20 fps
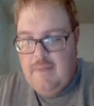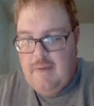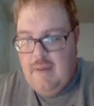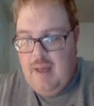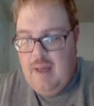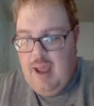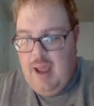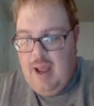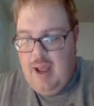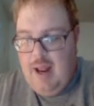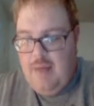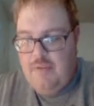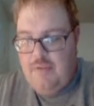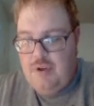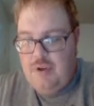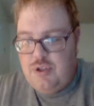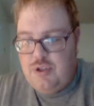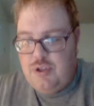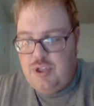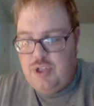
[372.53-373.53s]
And
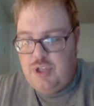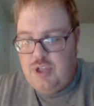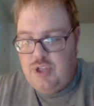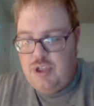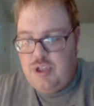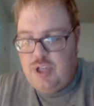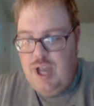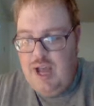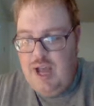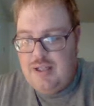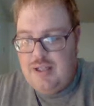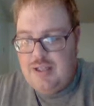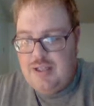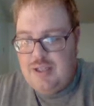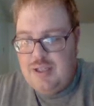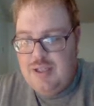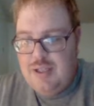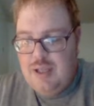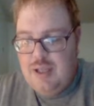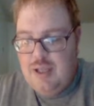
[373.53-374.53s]
after she's
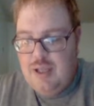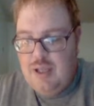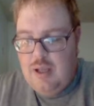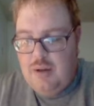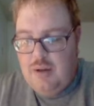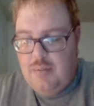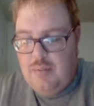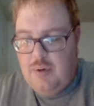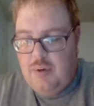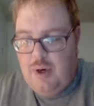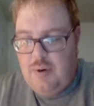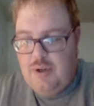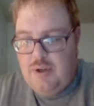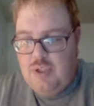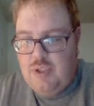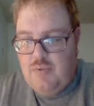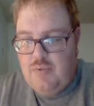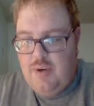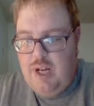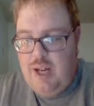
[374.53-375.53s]
shot, apparently
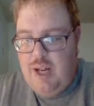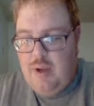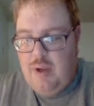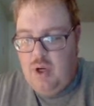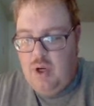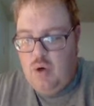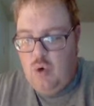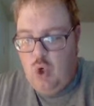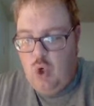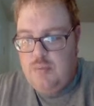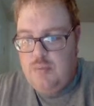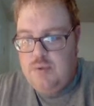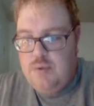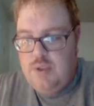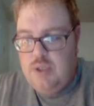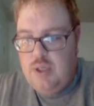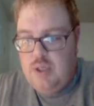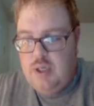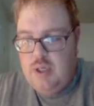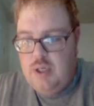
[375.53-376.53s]
she's running a
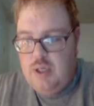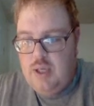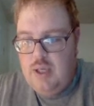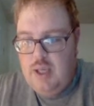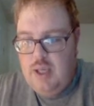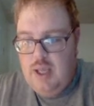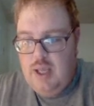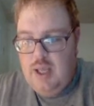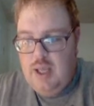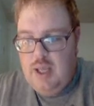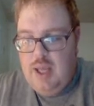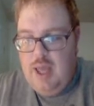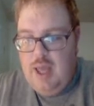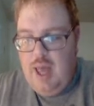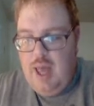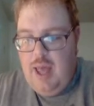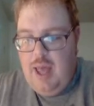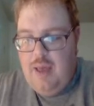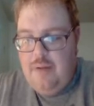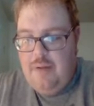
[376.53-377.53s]
corpse.
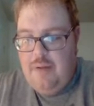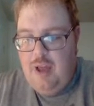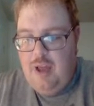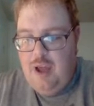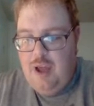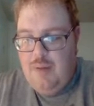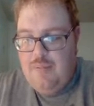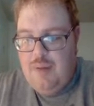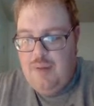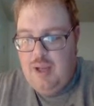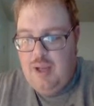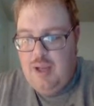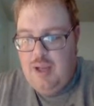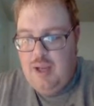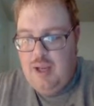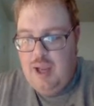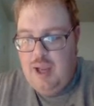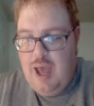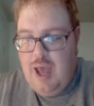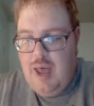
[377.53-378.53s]
Al help
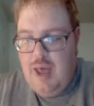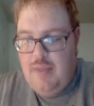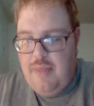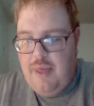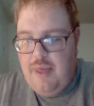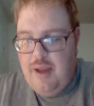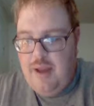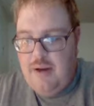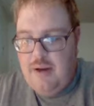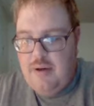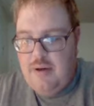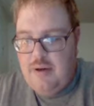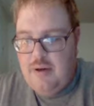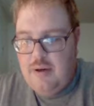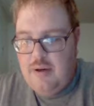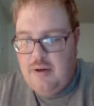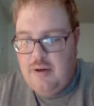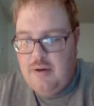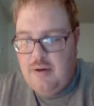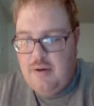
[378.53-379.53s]
me and then
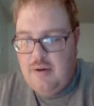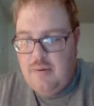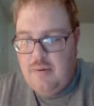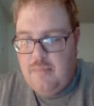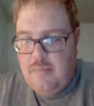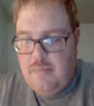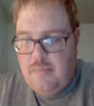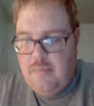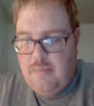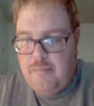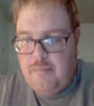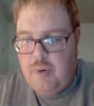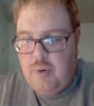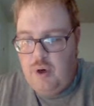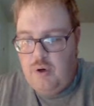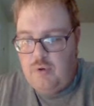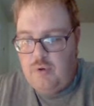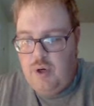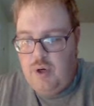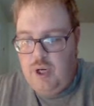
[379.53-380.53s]

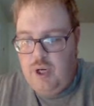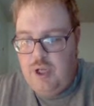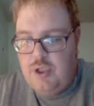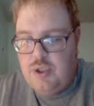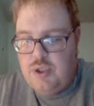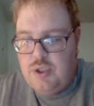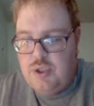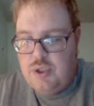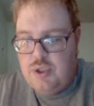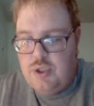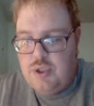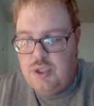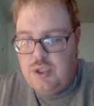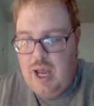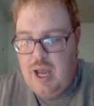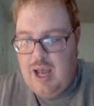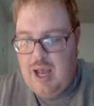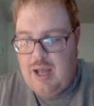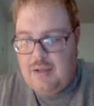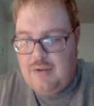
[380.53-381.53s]
Baldroy gets
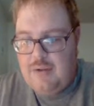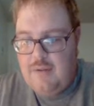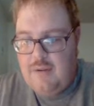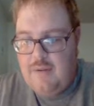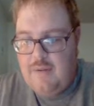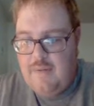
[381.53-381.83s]
shot.